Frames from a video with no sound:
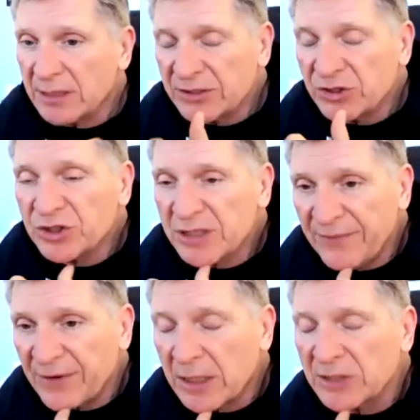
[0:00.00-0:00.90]
Let's just
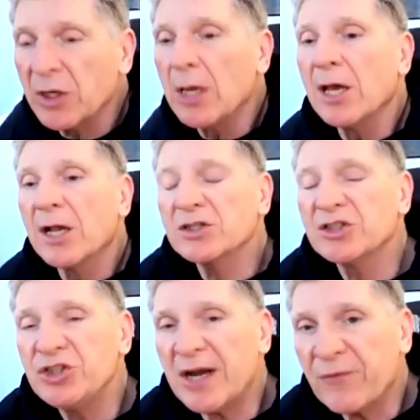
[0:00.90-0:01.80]
leave it because
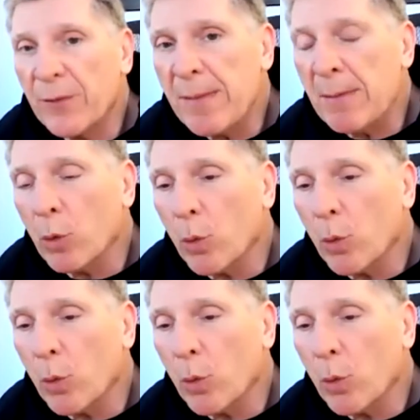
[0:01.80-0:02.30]
Jeff, remember,